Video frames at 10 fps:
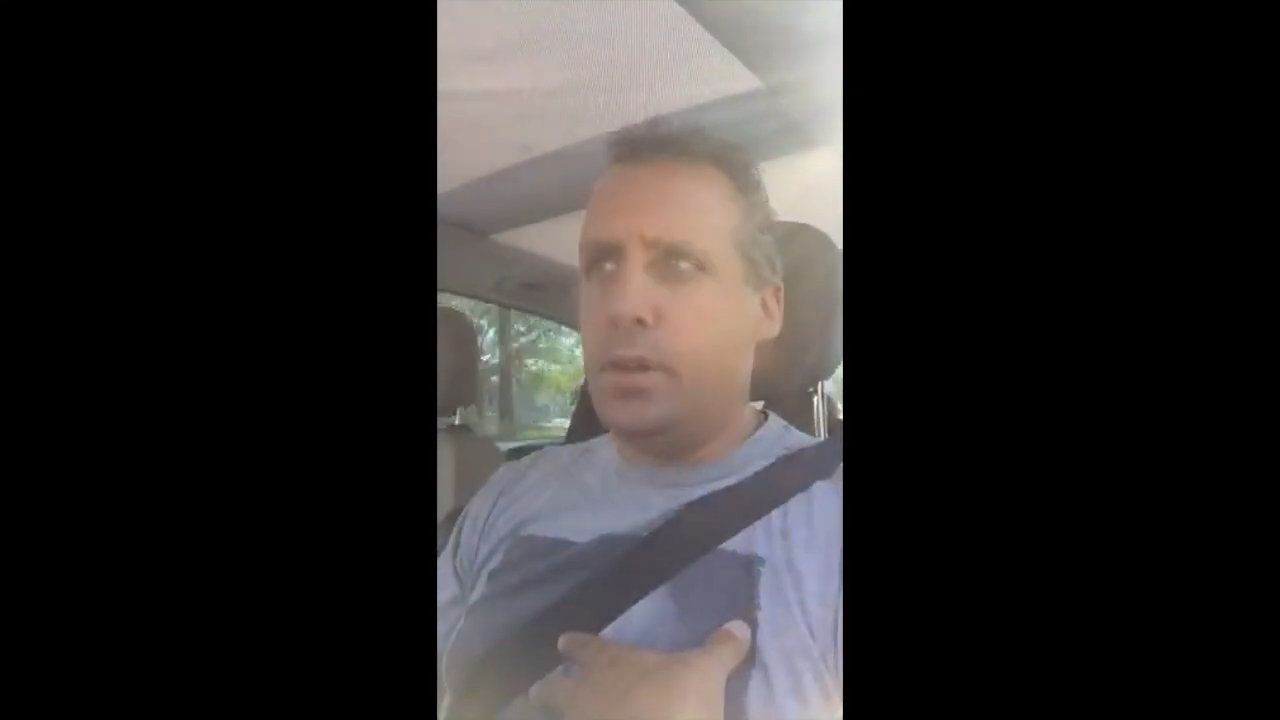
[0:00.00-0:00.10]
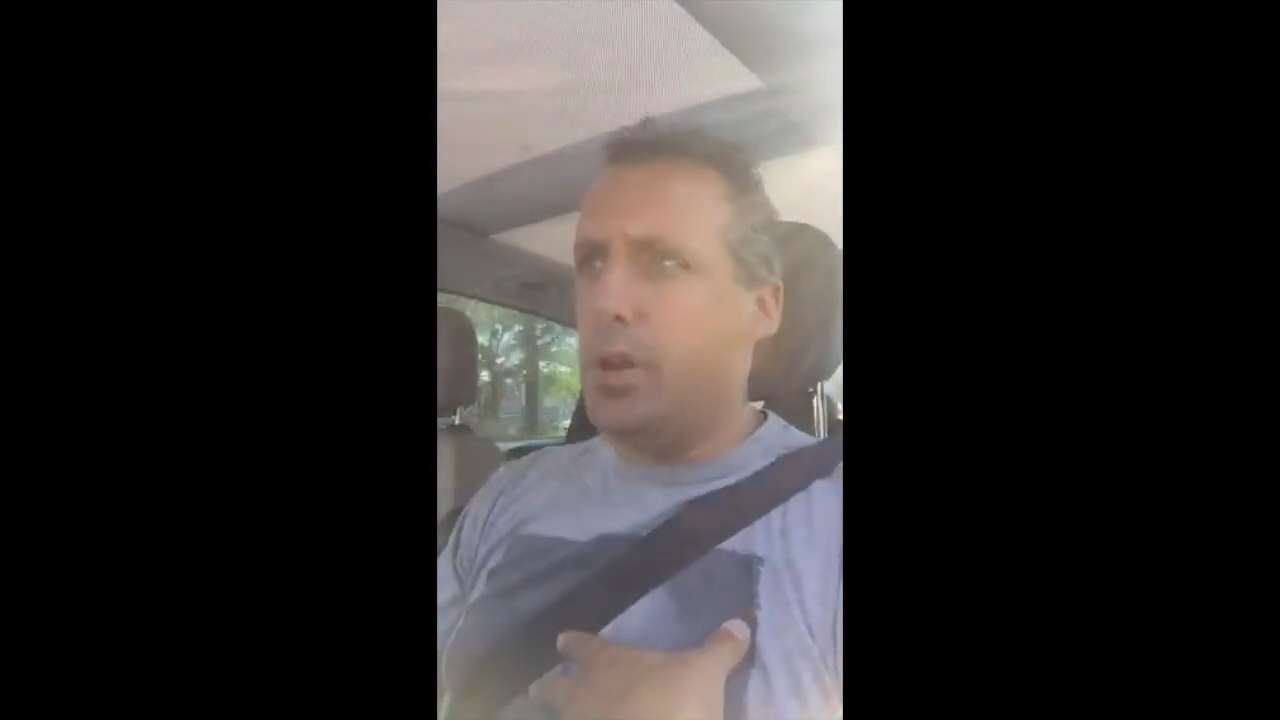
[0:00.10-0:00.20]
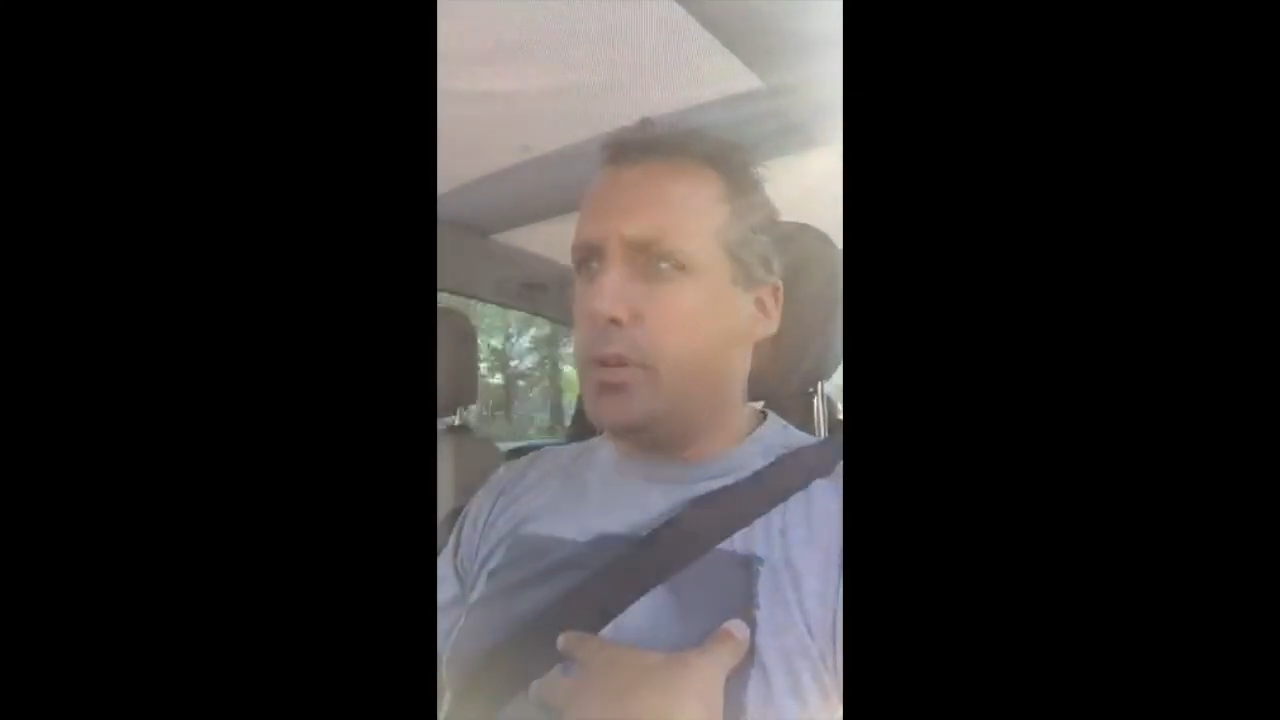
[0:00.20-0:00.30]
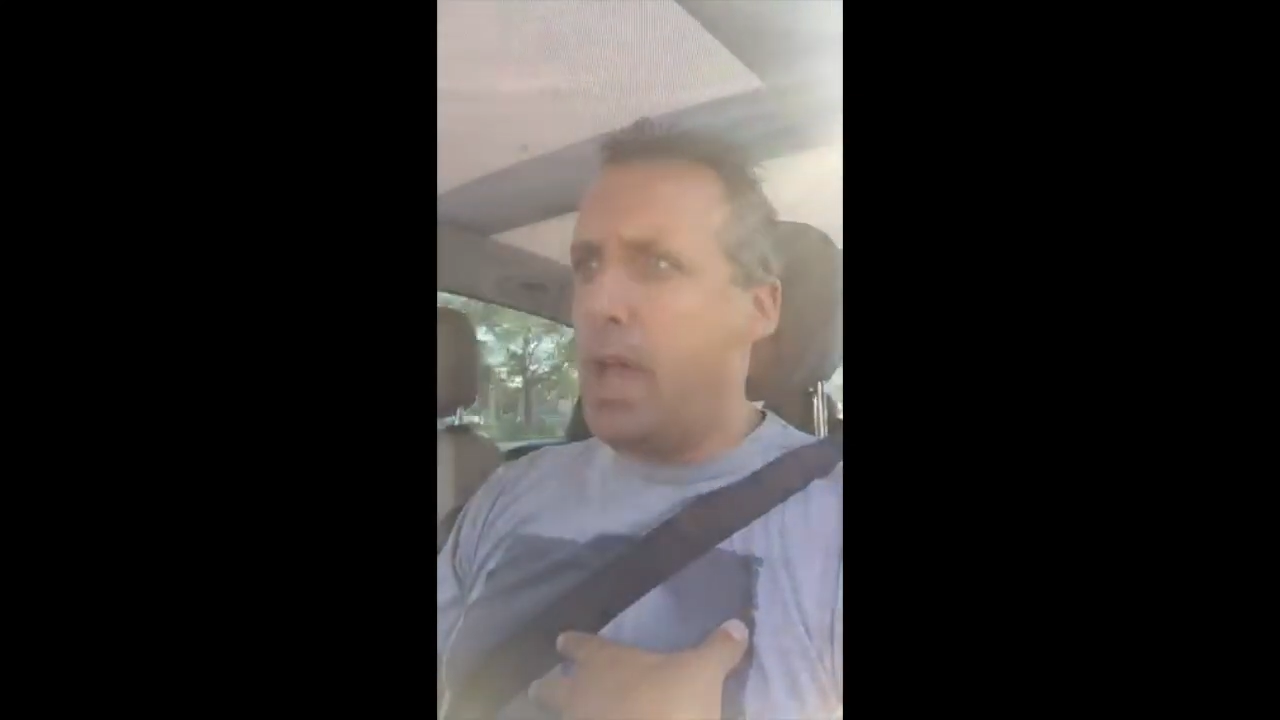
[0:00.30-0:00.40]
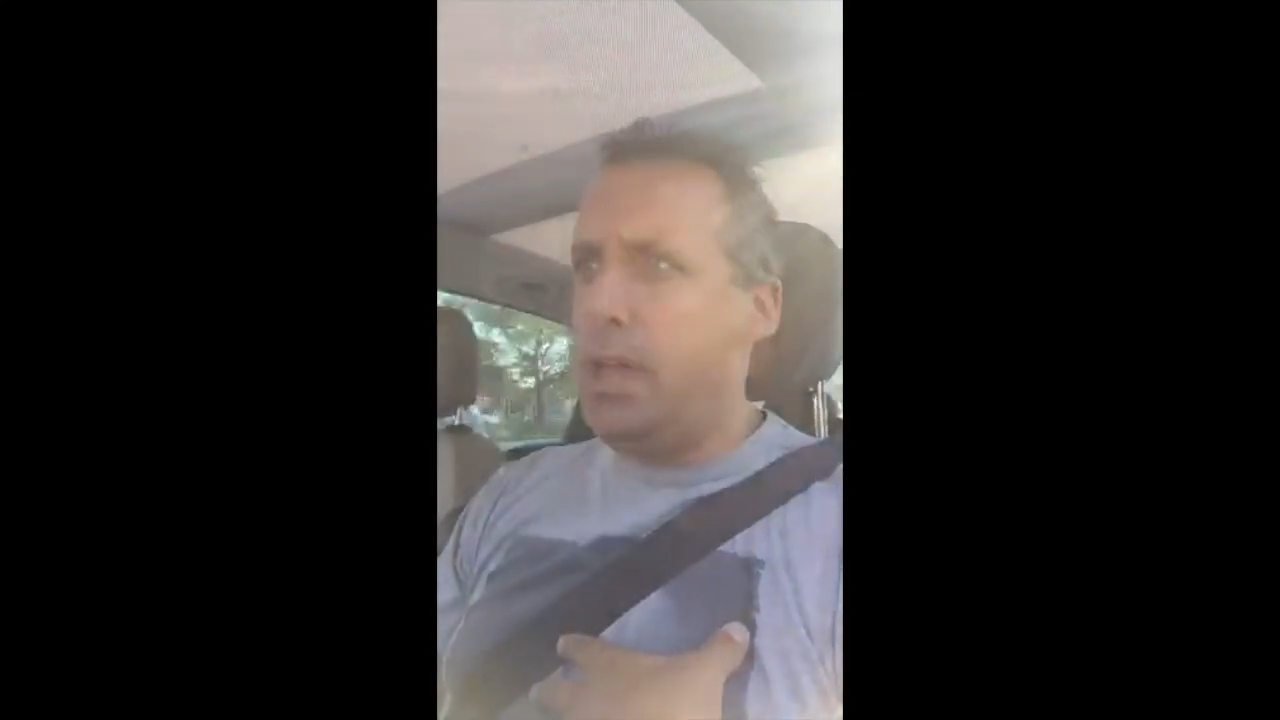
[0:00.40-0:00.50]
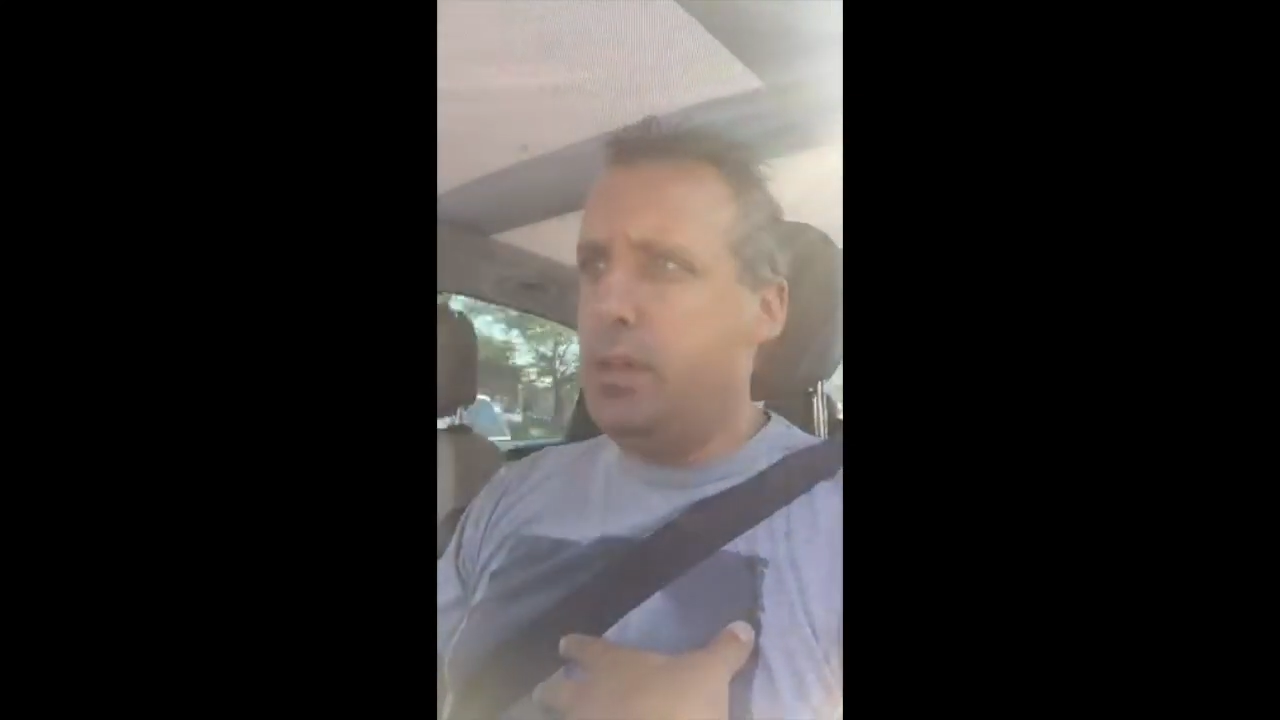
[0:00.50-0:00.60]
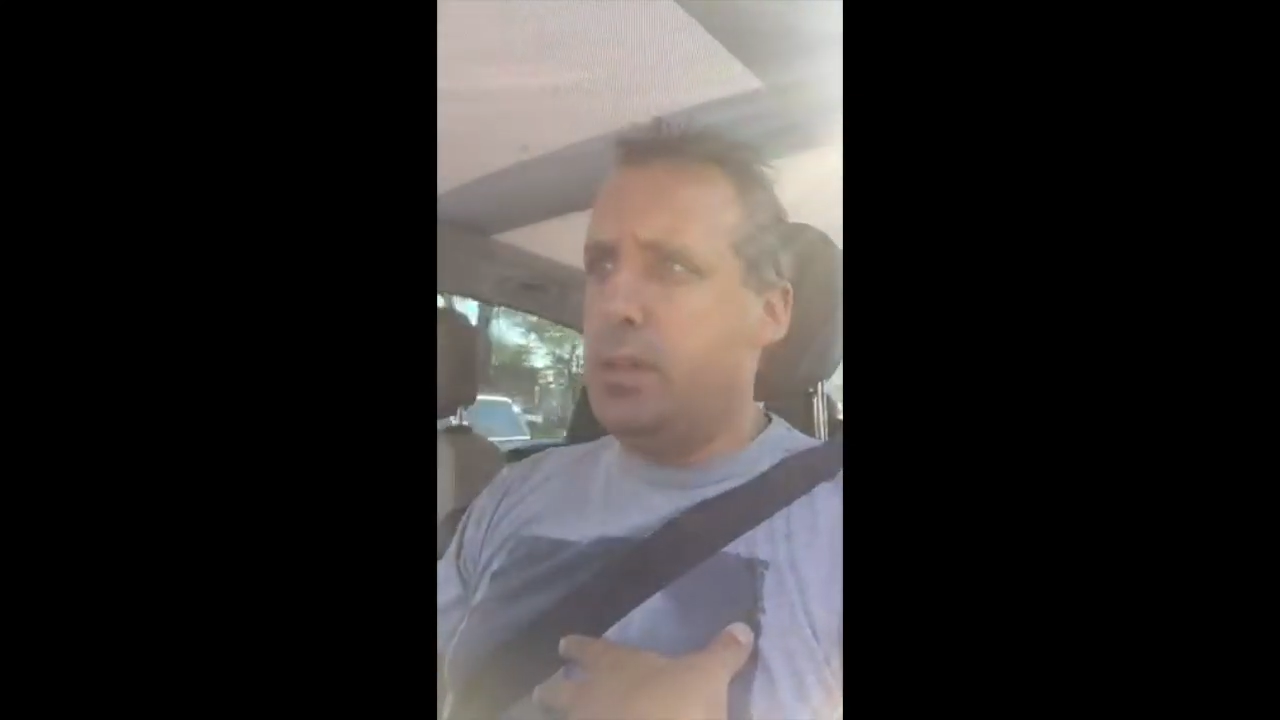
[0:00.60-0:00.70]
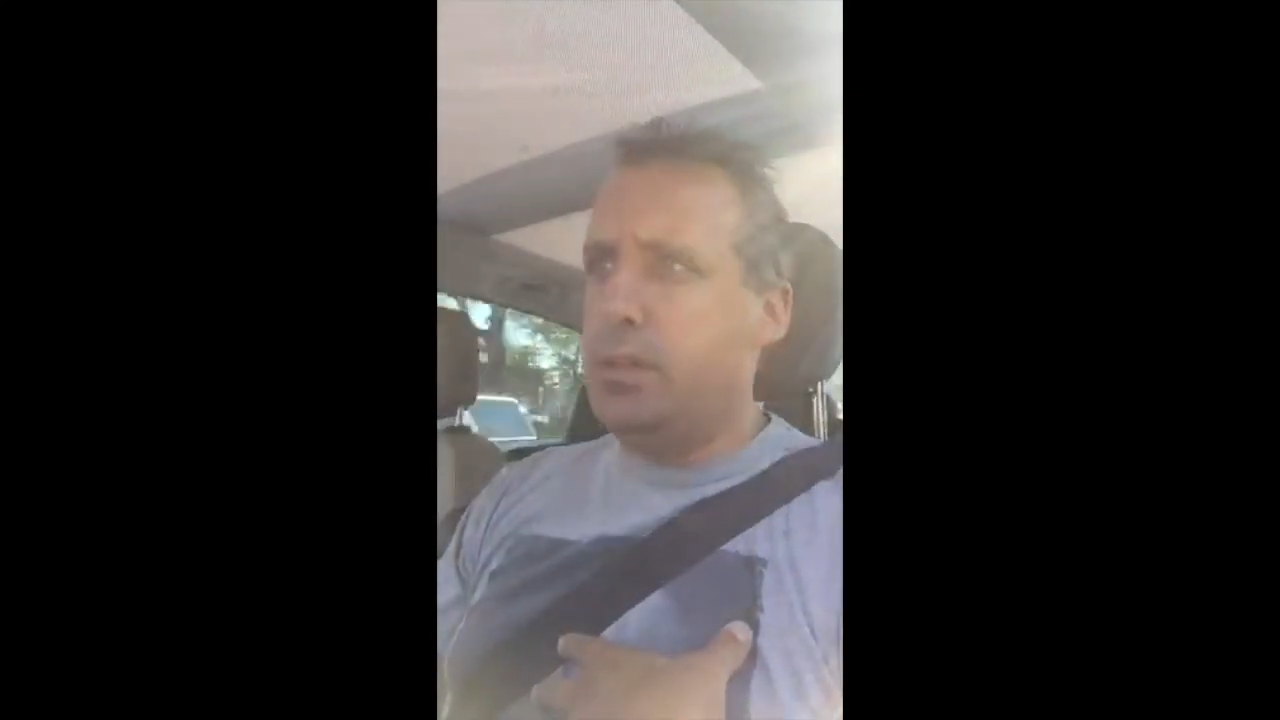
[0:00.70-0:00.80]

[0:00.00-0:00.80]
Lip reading: Okay?